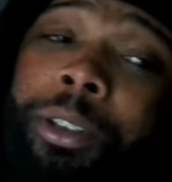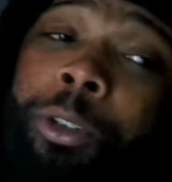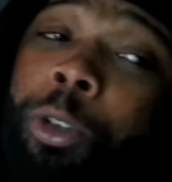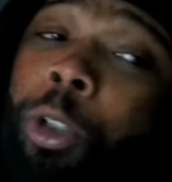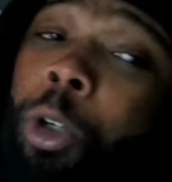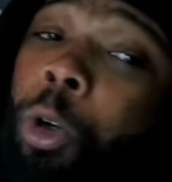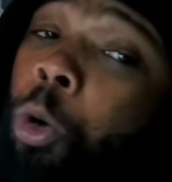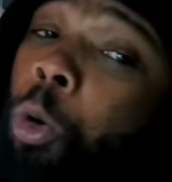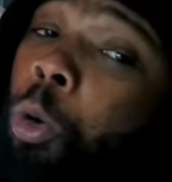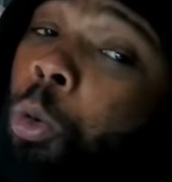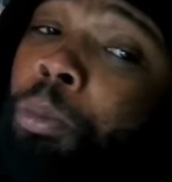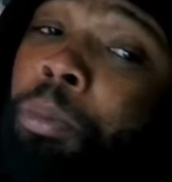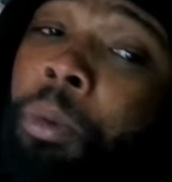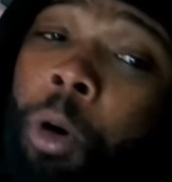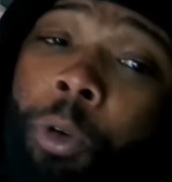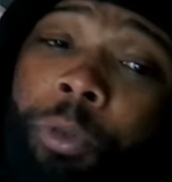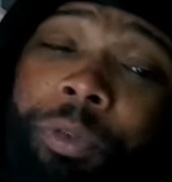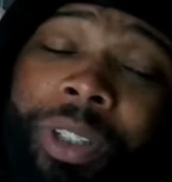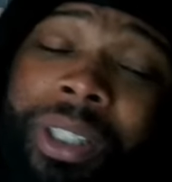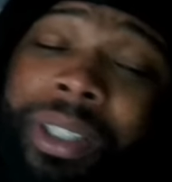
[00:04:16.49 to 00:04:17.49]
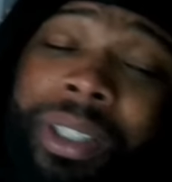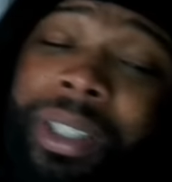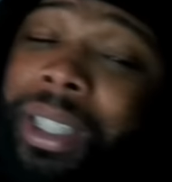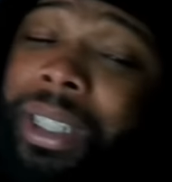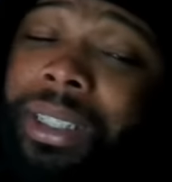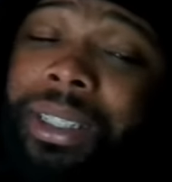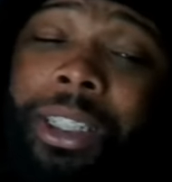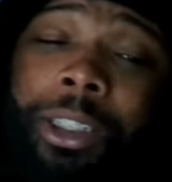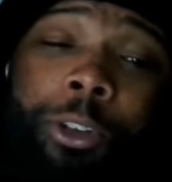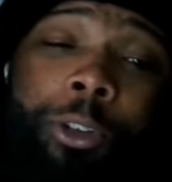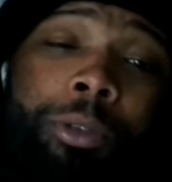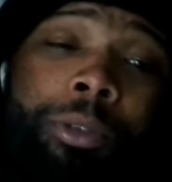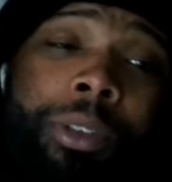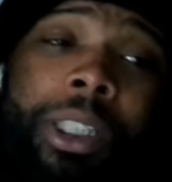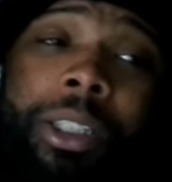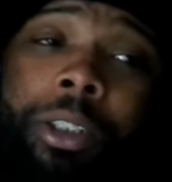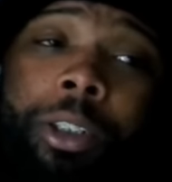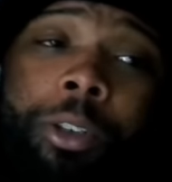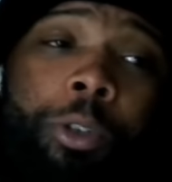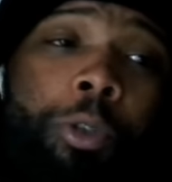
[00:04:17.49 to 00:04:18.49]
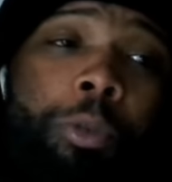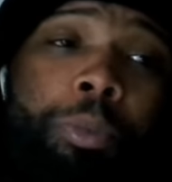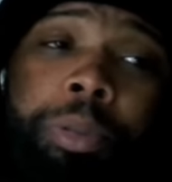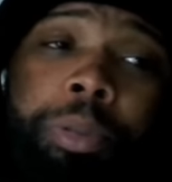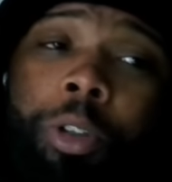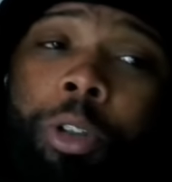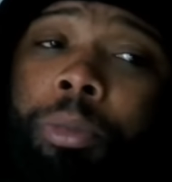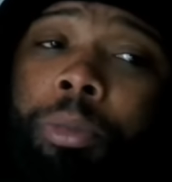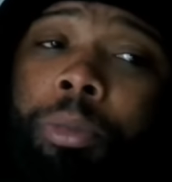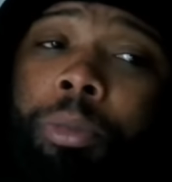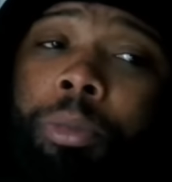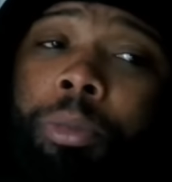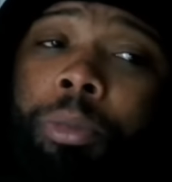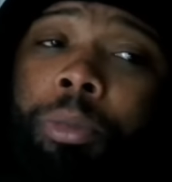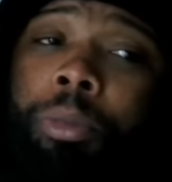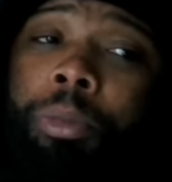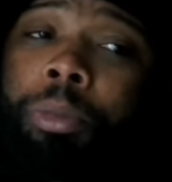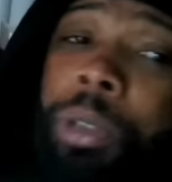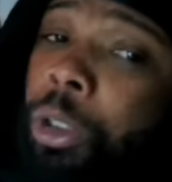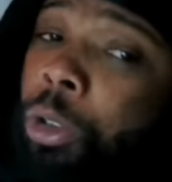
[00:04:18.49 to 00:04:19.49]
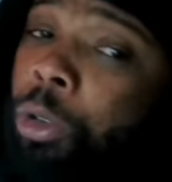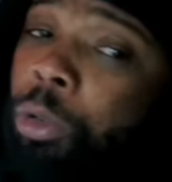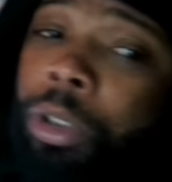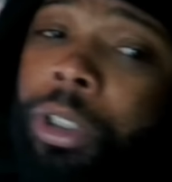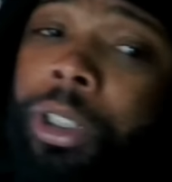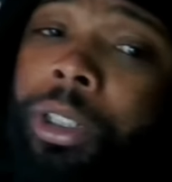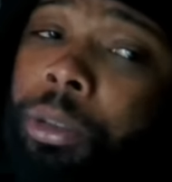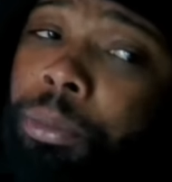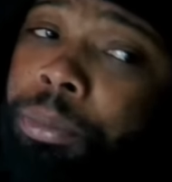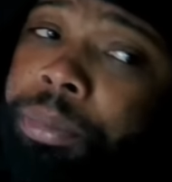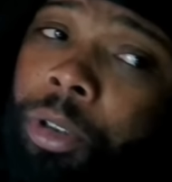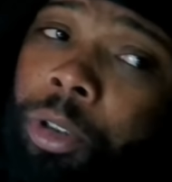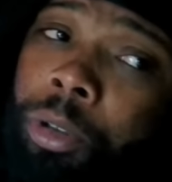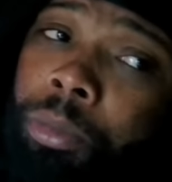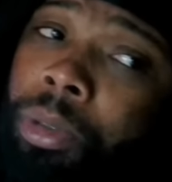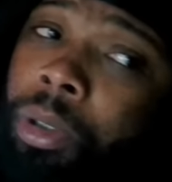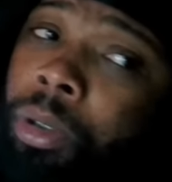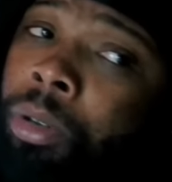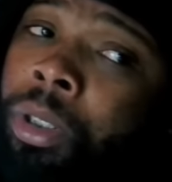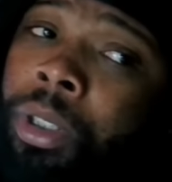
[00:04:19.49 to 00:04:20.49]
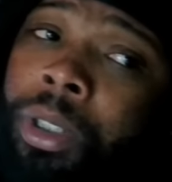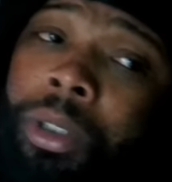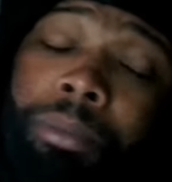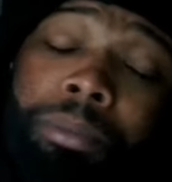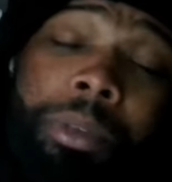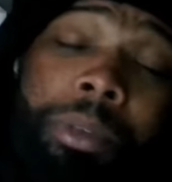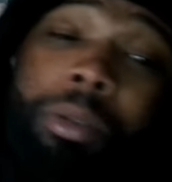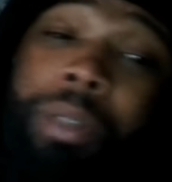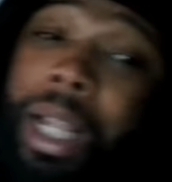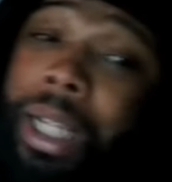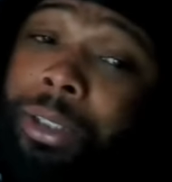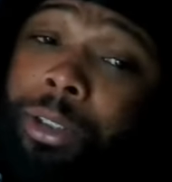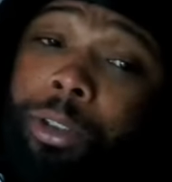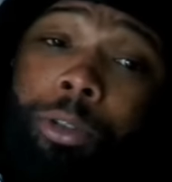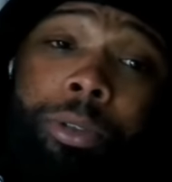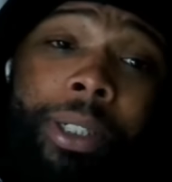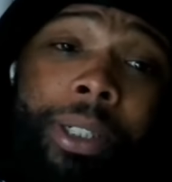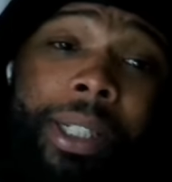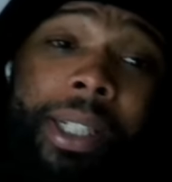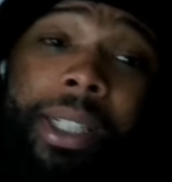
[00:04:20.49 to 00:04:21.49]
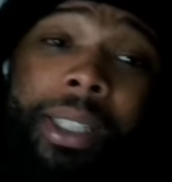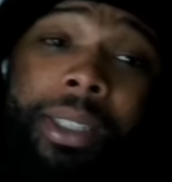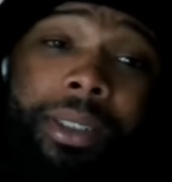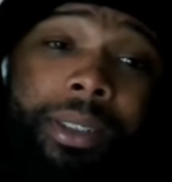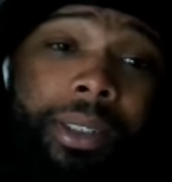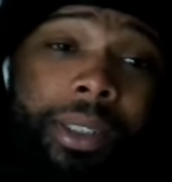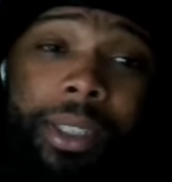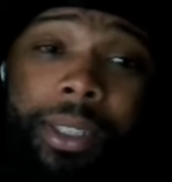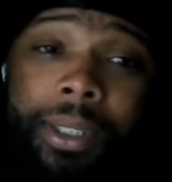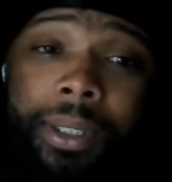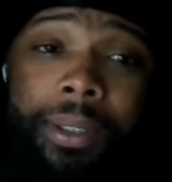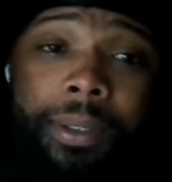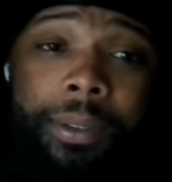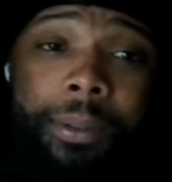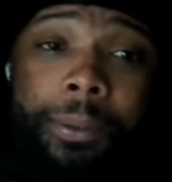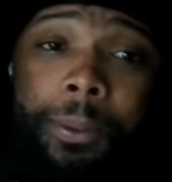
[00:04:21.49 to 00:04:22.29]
Know both the niggas that you need to do promo. Don't be doing any promo, bro. That's crazy.